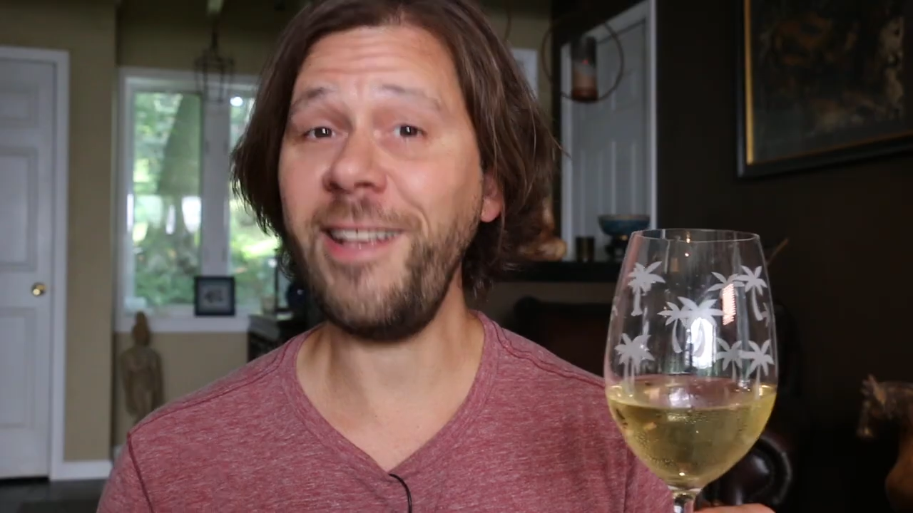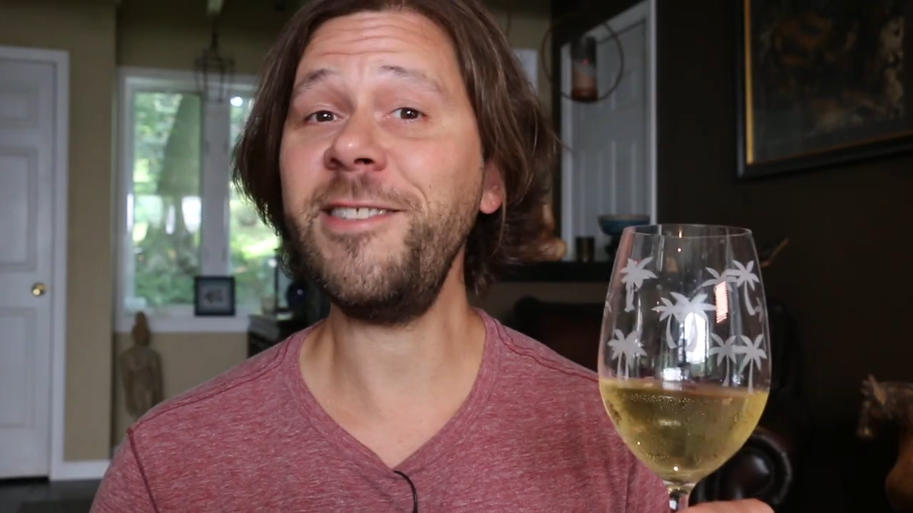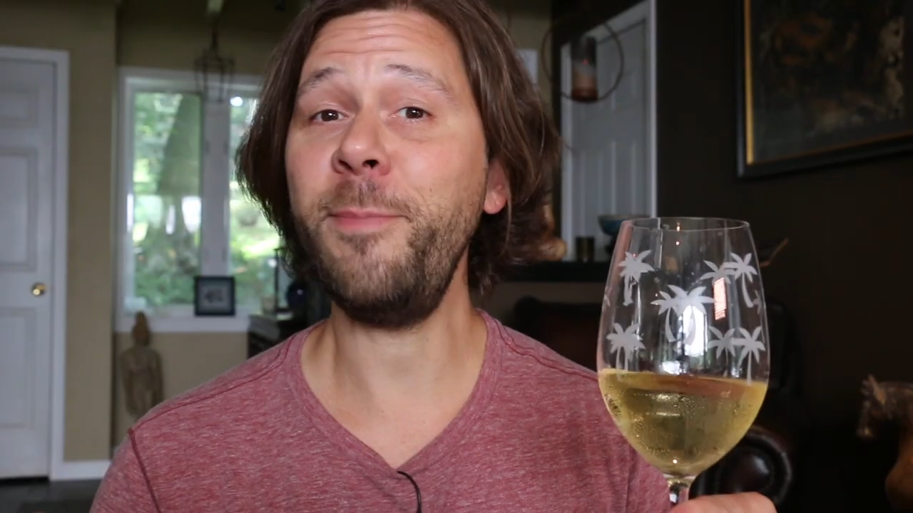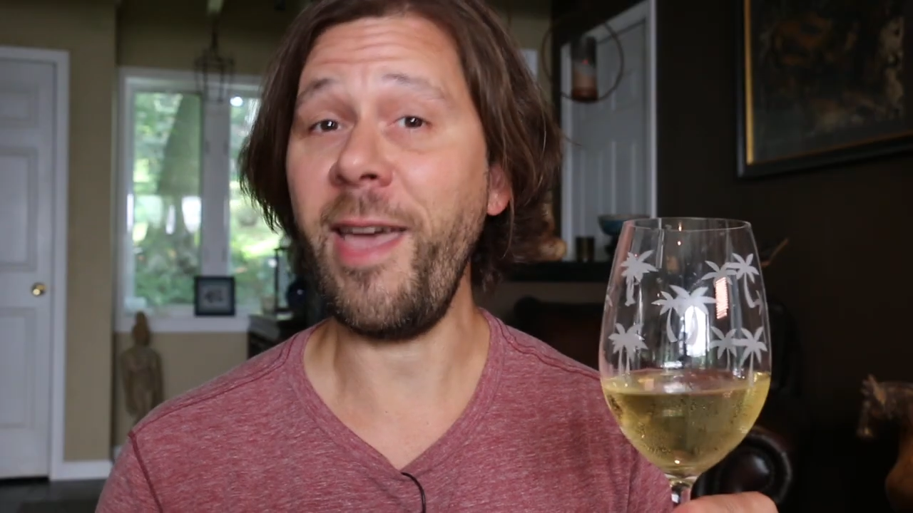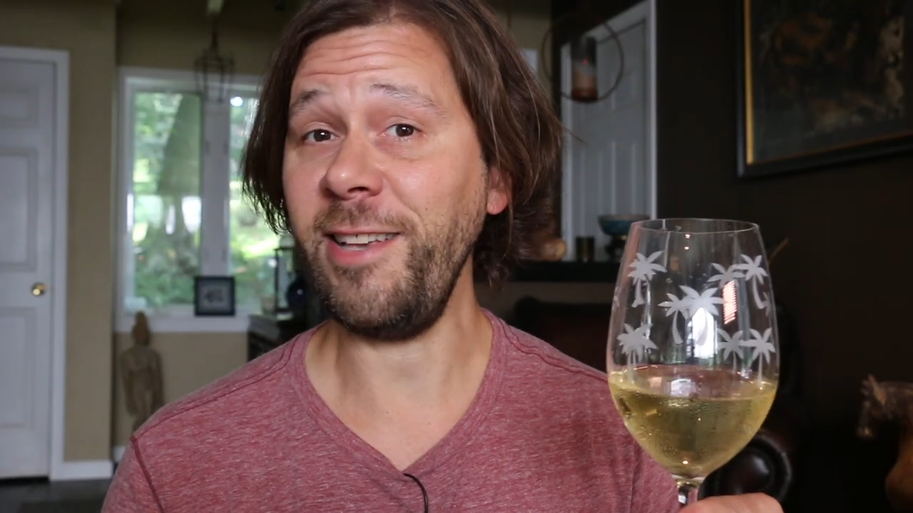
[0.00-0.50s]

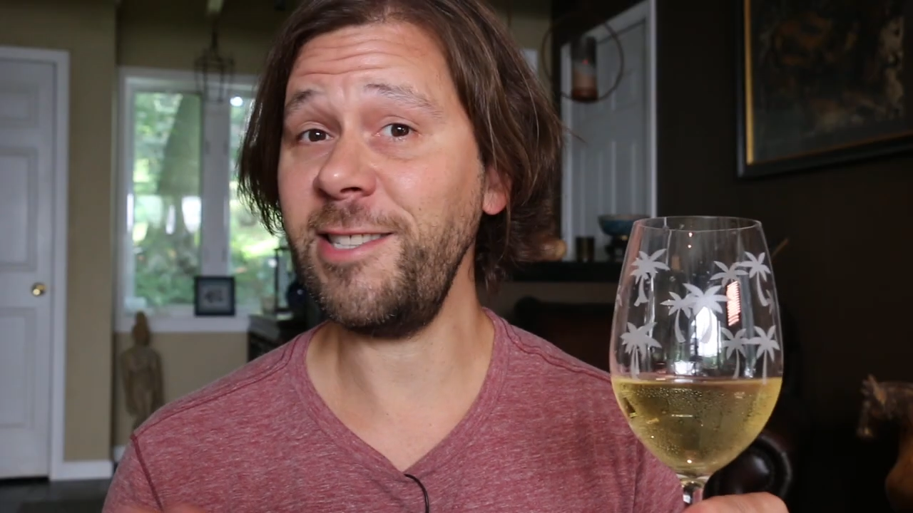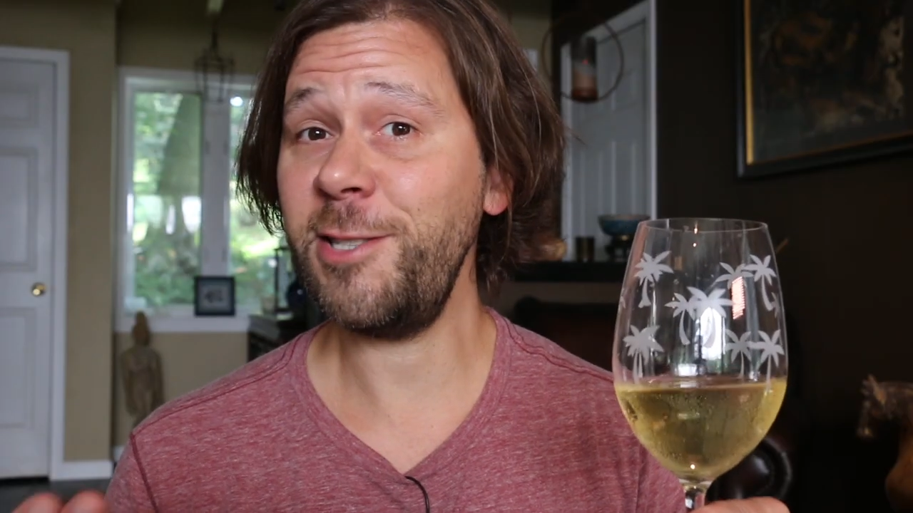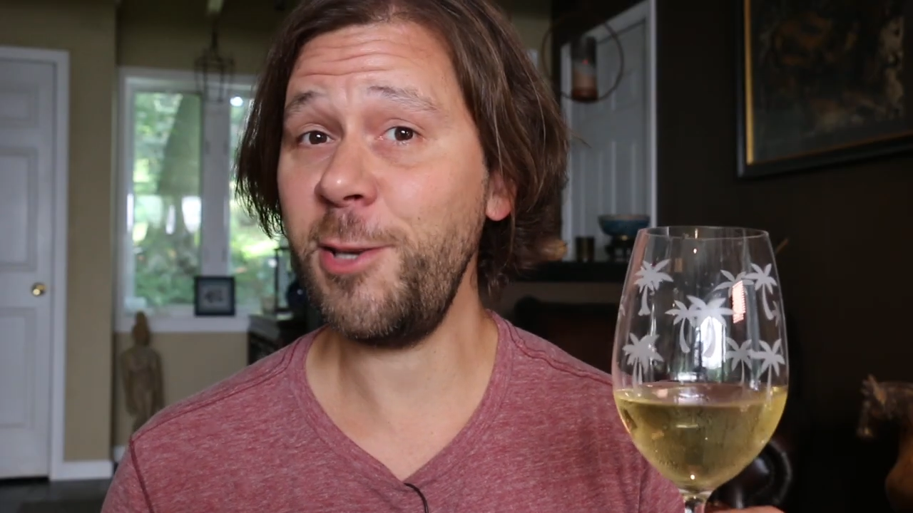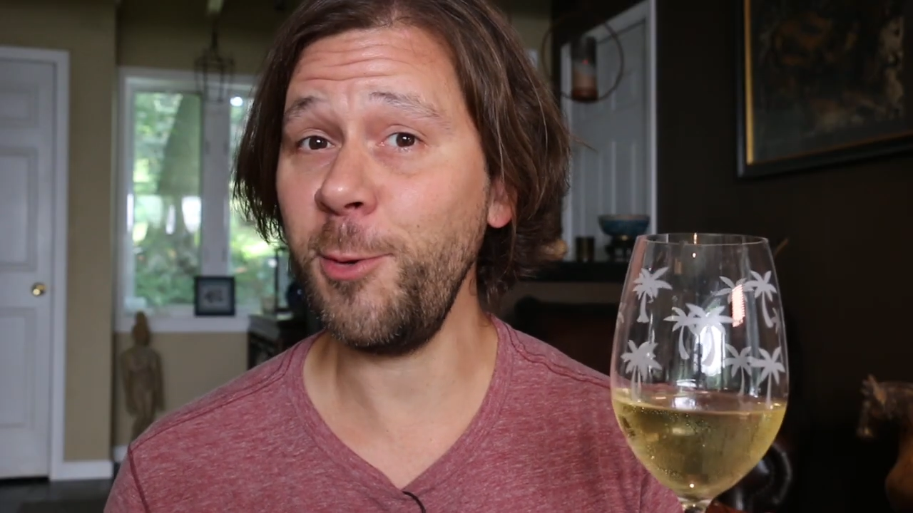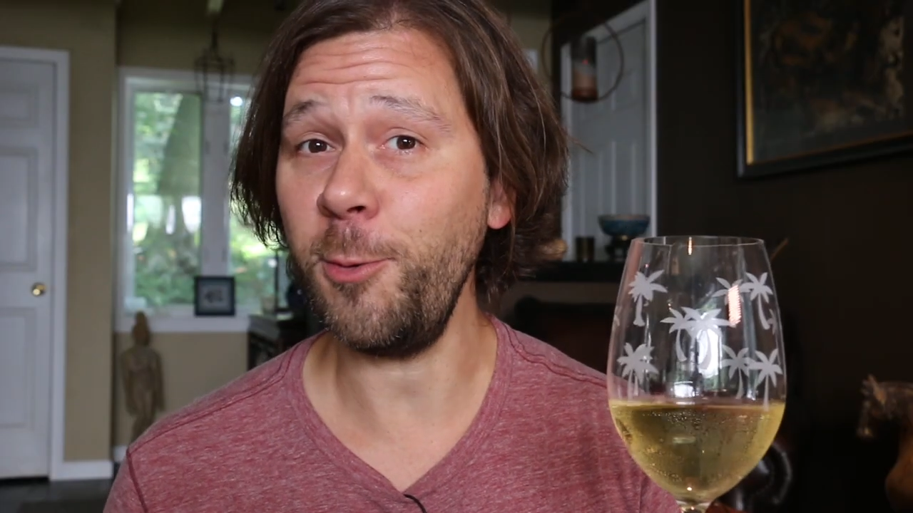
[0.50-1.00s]
needs a base
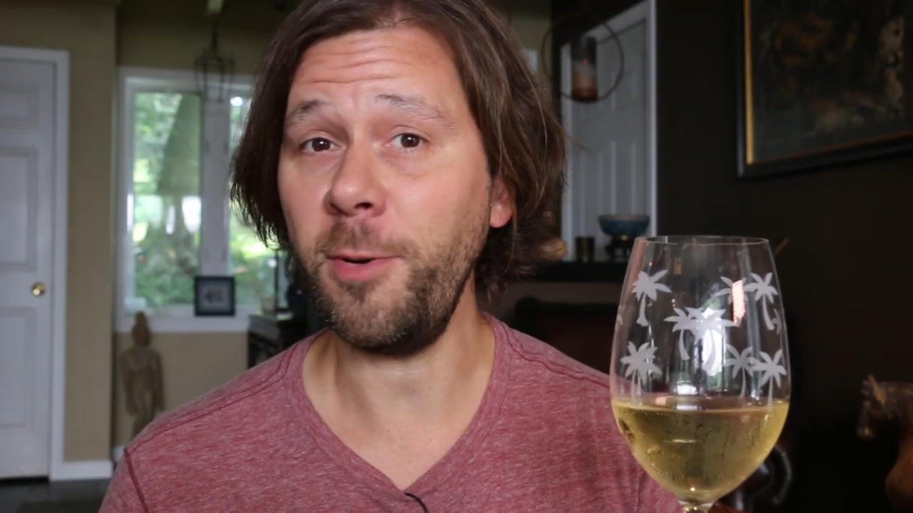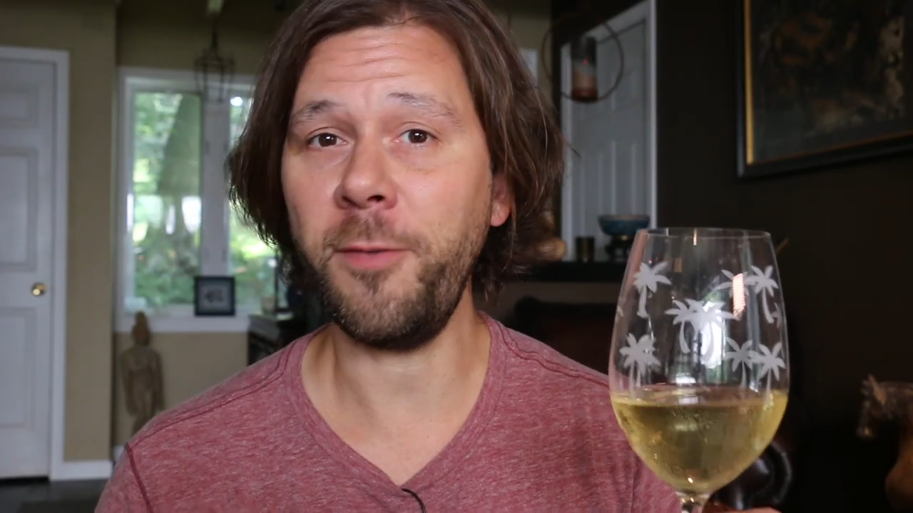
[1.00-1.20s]
too,